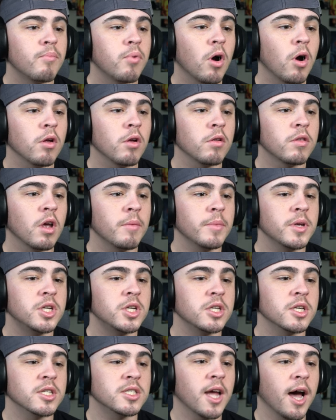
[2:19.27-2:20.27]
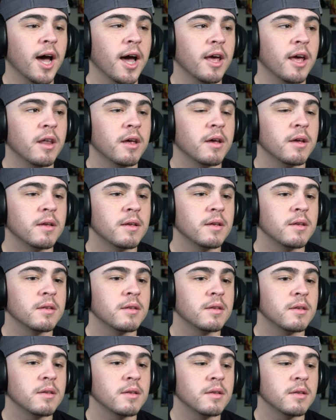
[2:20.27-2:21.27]
Bro, don't tell me she just died.
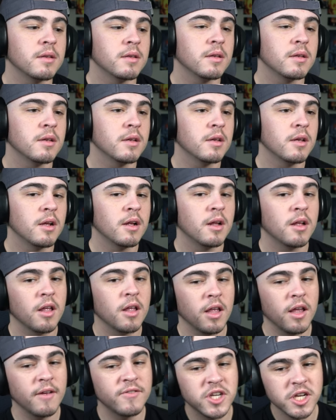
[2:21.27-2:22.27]
If